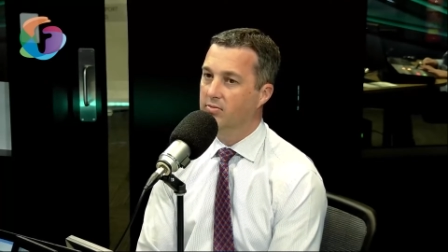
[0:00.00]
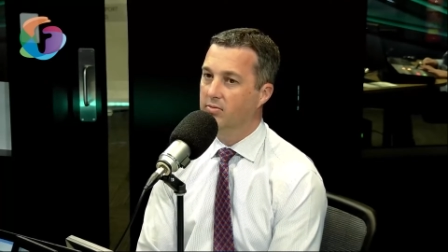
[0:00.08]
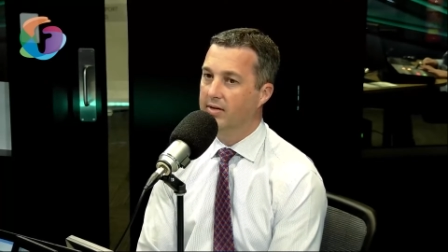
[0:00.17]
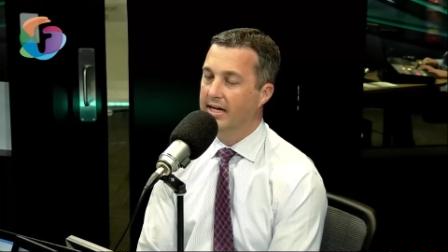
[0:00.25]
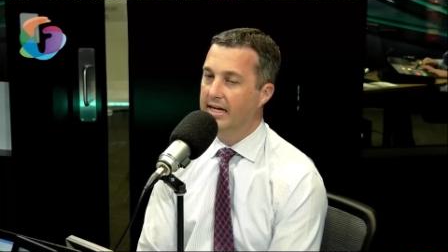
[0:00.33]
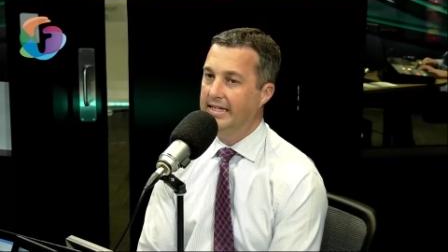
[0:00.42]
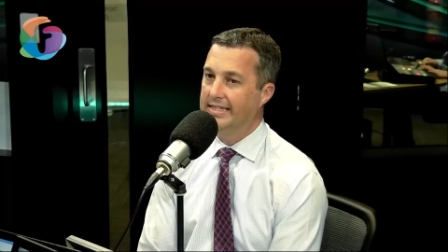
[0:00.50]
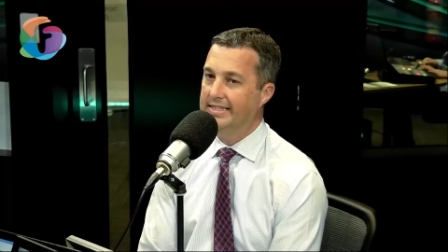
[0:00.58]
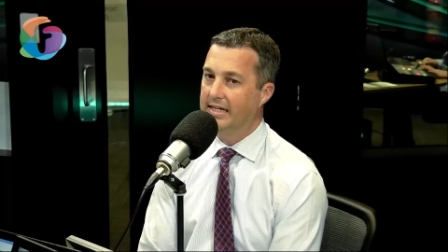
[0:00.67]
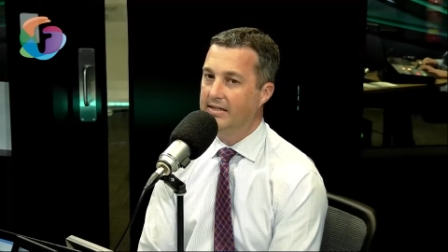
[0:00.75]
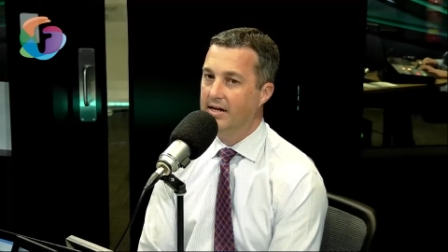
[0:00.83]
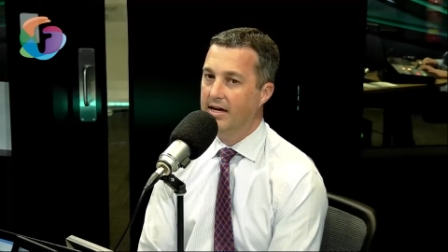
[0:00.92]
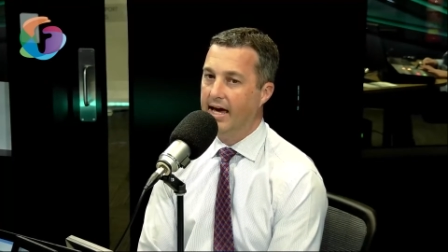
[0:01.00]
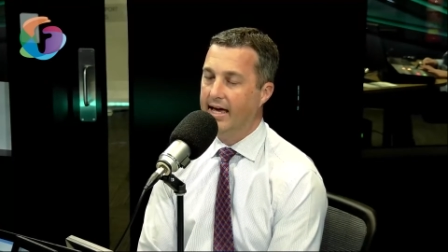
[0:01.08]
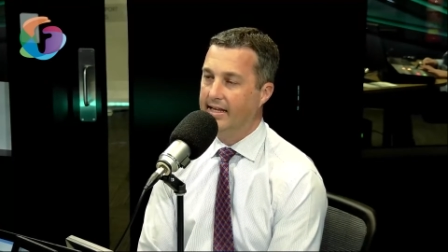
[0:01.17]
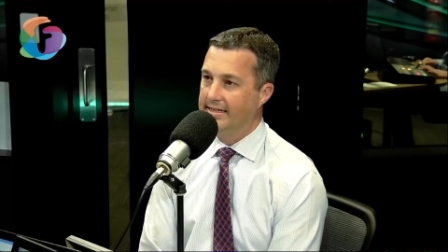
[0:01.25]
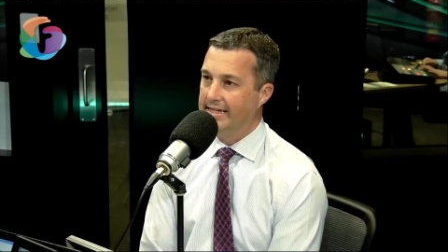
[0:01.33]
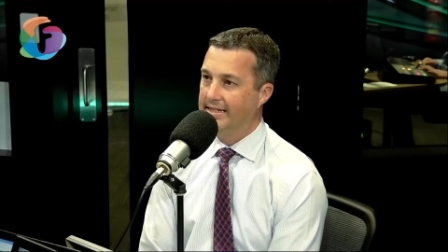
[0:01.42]
where he said
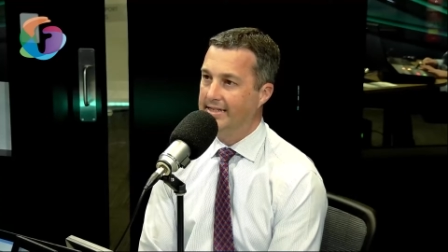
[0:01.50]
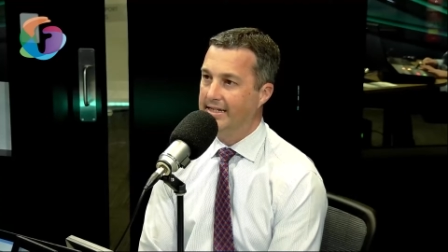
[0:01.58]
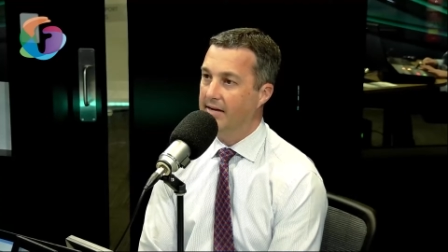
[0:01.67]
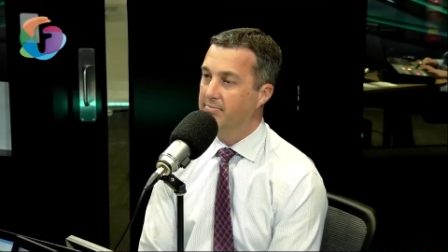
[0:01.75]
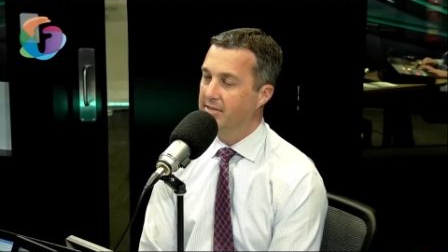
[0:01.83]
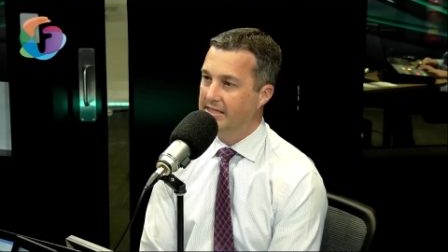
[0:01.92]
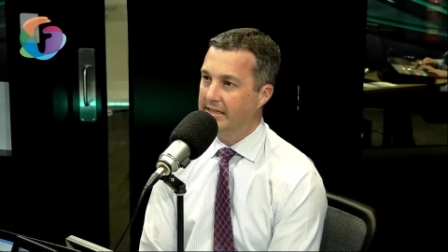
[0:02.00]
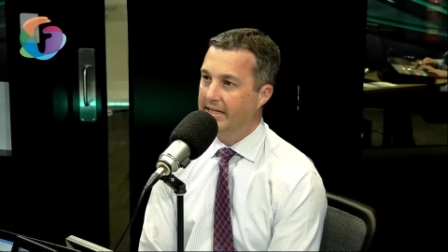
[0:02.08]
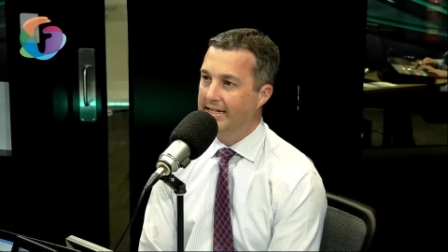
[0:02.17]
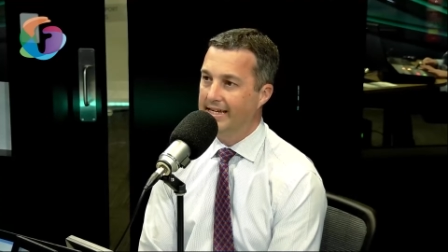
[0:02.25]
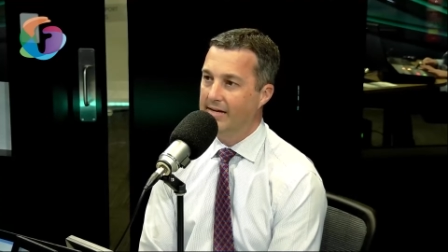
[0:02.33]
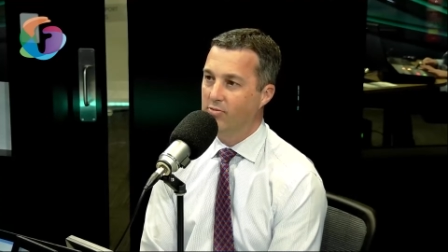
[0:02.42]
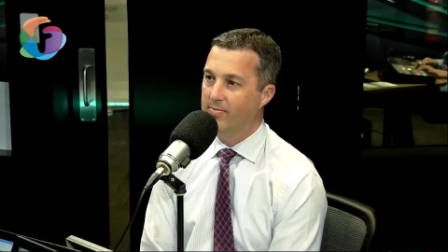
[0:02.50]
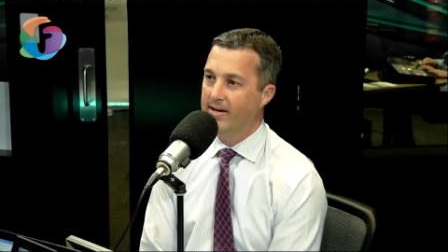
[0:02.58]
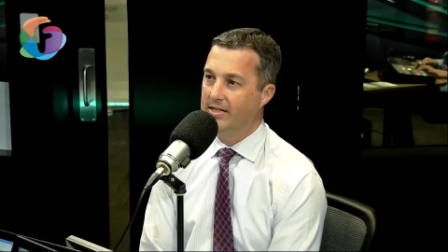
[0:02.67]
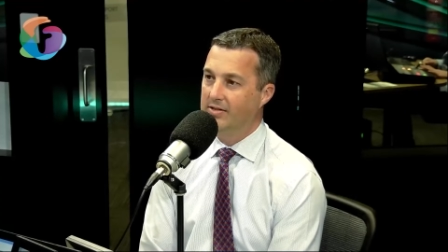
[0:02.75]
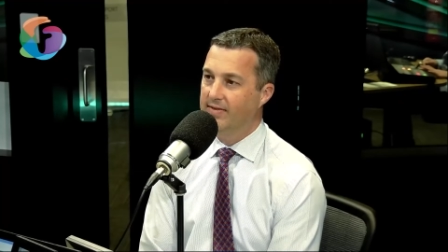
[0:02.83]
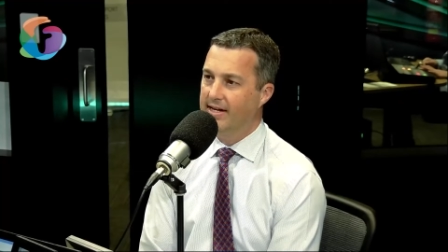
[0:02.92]
Alex Antic had misled him
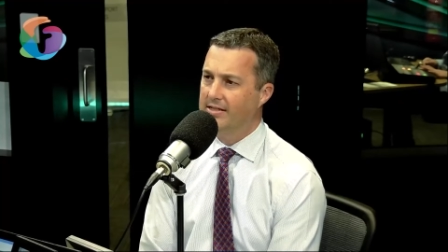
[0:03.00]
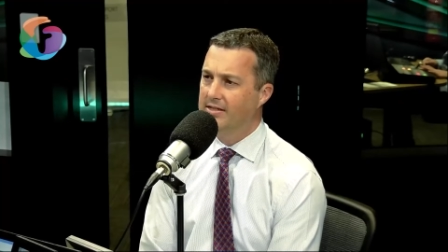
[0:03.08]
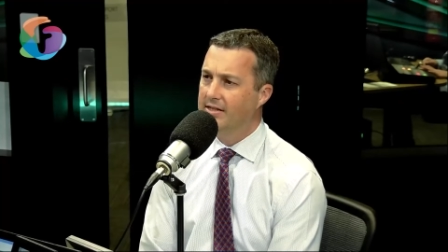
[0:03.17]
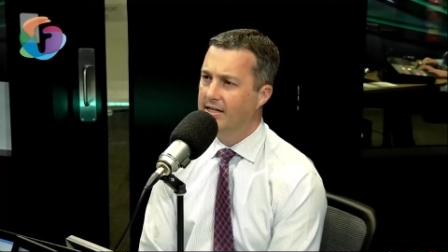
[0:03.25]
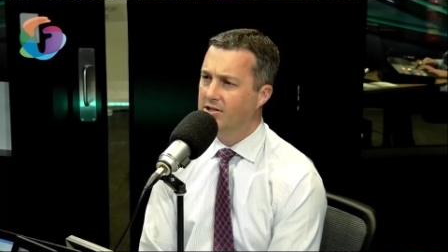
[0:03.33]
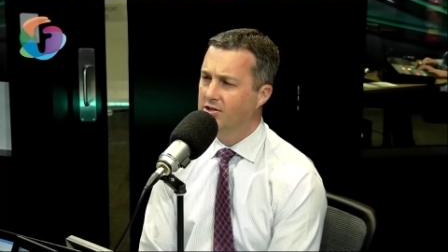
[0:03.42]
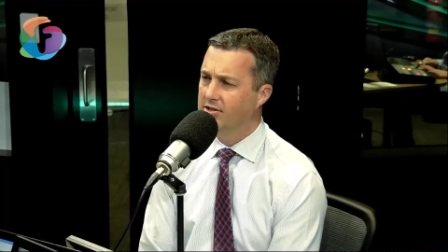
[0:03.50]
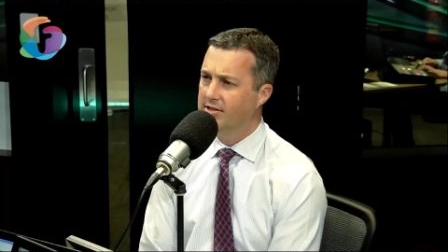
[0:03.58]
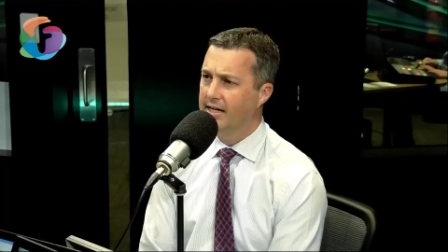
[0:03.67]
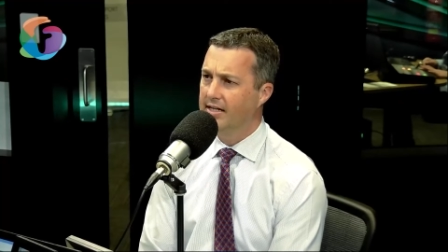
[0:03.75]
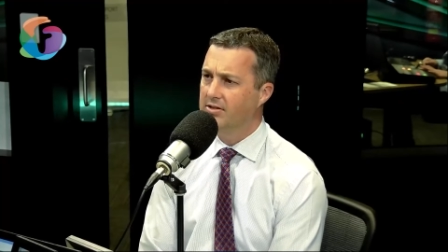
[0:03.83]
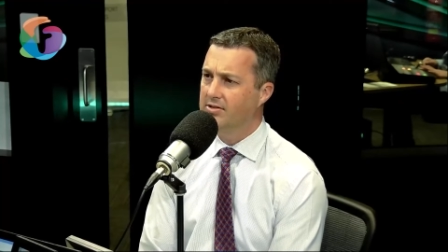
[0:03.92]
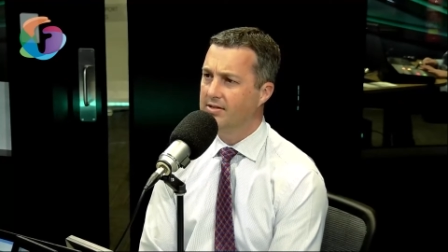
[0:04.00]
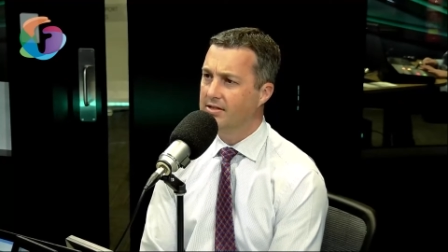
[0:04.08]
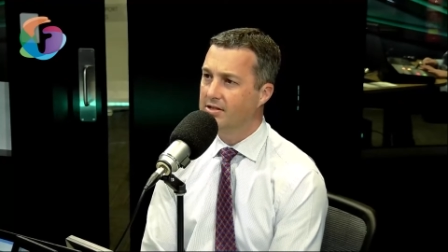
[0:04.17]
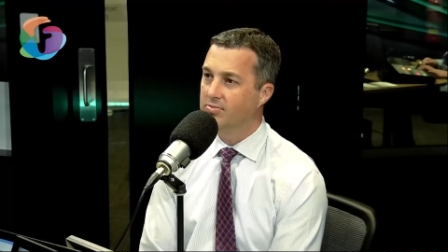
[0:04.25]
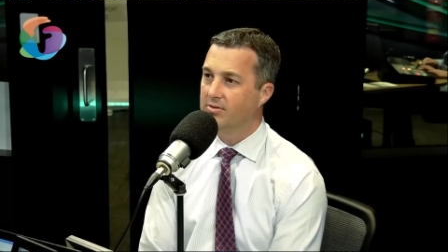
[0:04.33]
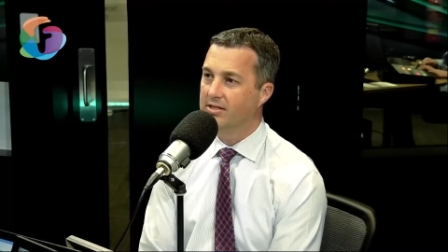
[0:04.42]
about his vaccination status,
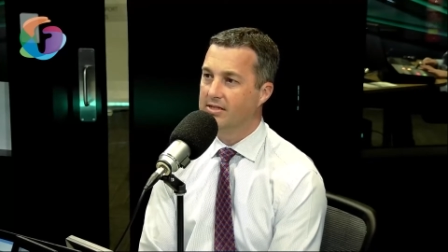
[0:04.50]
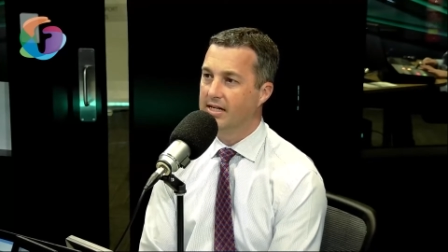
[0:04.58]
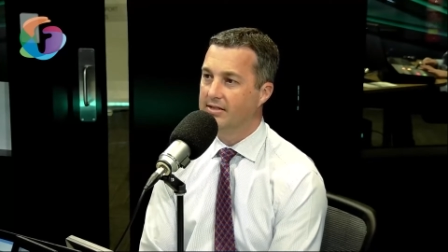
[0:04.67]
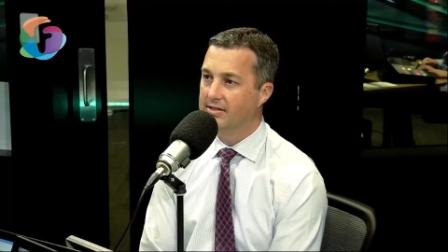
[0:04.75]
this is what he's had to